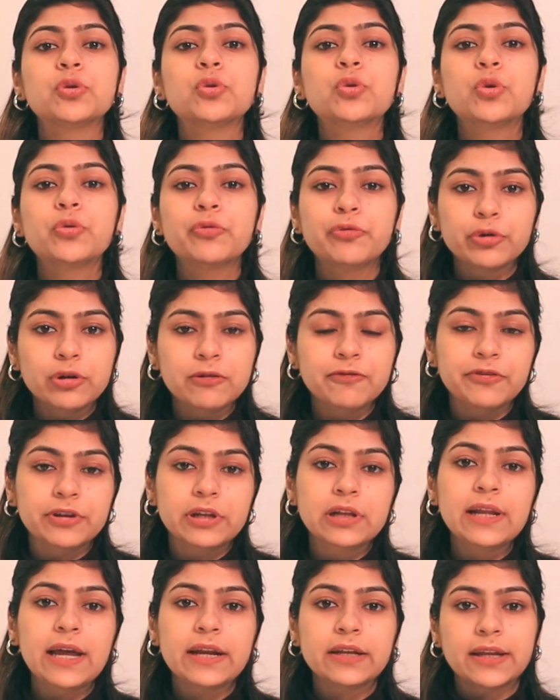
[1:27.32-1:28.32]
to
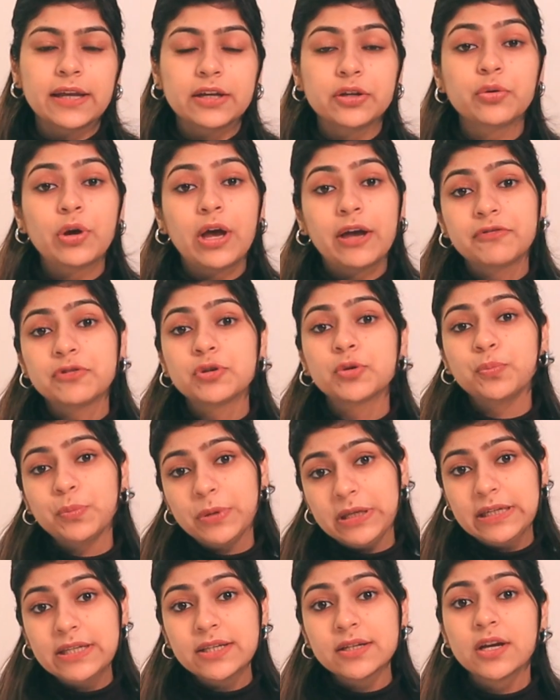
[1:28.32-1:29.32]
fulfill and that you have to
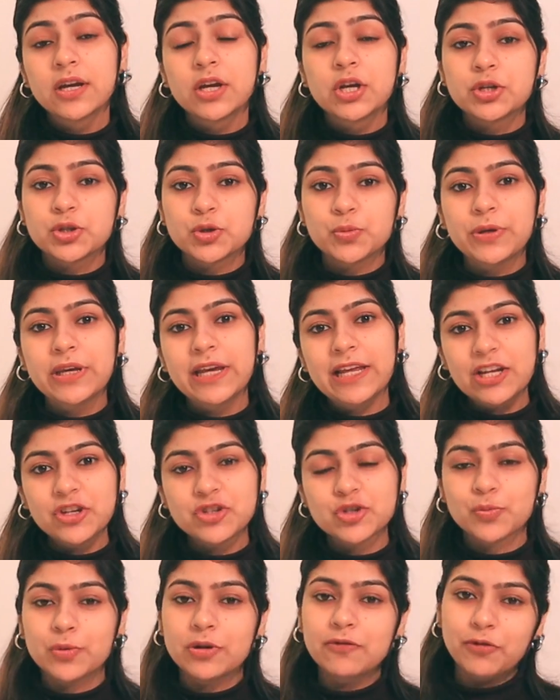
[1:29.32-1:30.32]
meet to be
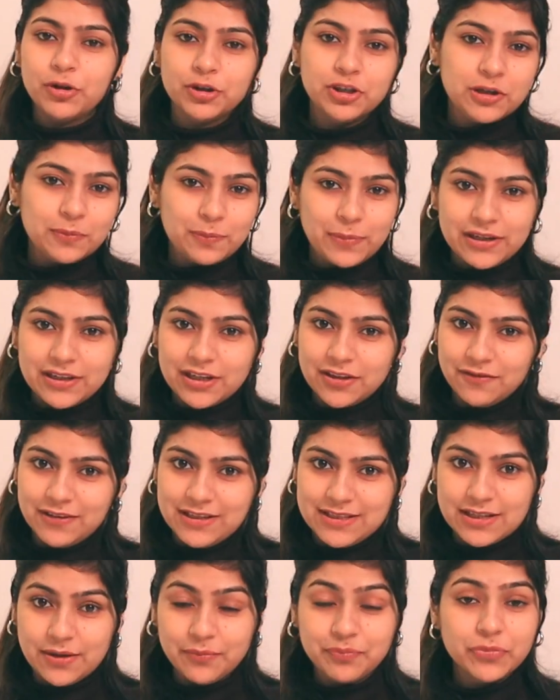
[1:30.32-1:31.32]
eligible for the dependent
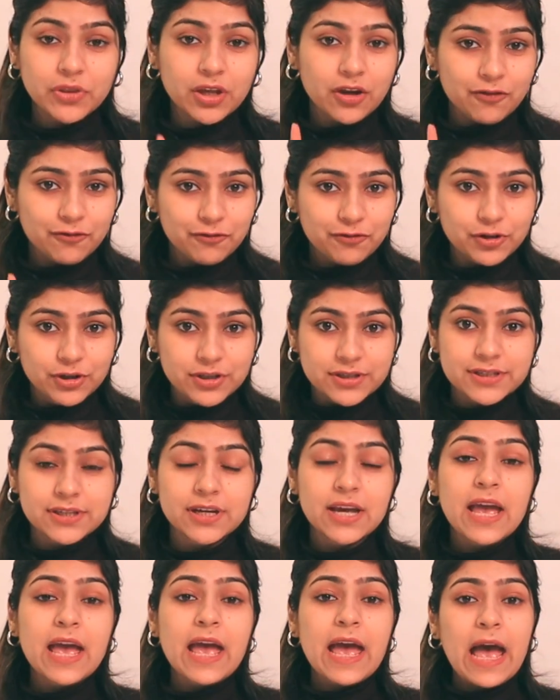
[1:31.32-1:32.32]
visa. First,
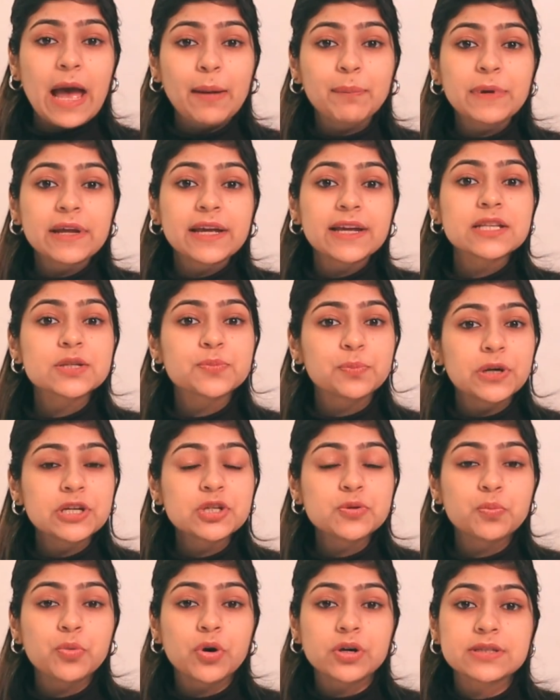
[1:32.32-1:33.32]
applicants
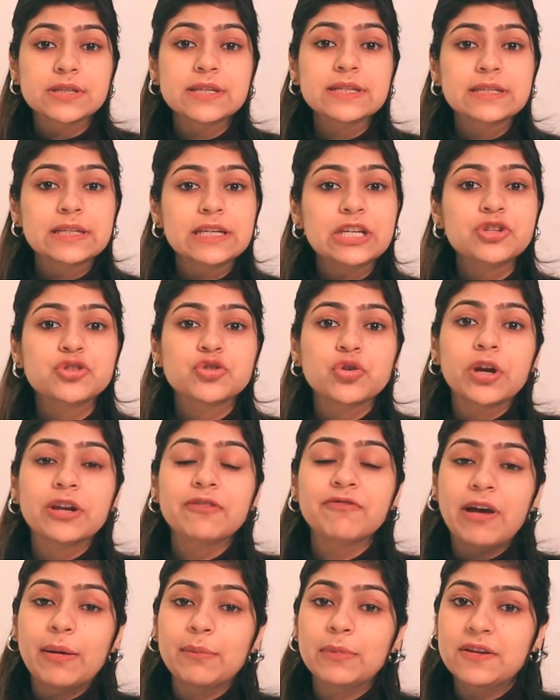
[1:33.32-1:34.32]
must possess the joint
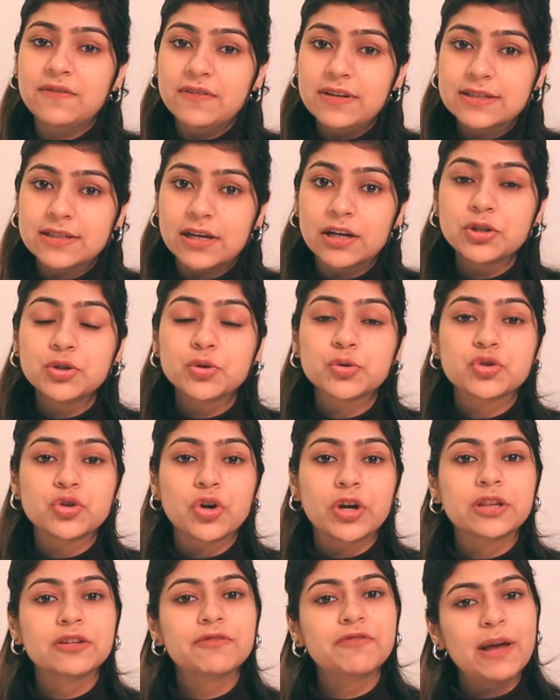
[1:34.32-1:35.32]
family visa to
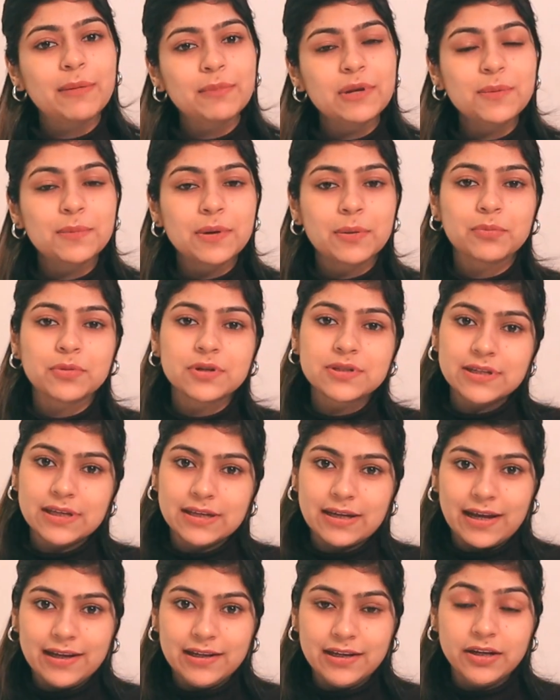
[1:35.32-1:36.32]
join the family members in
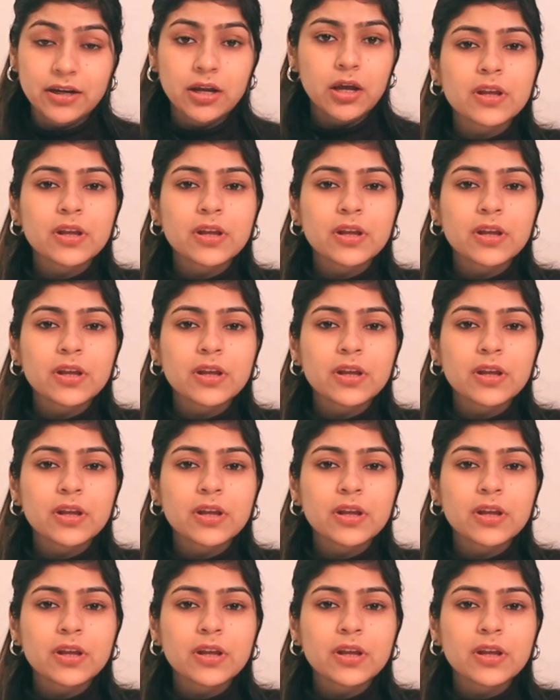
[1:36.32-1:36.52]
Ireland.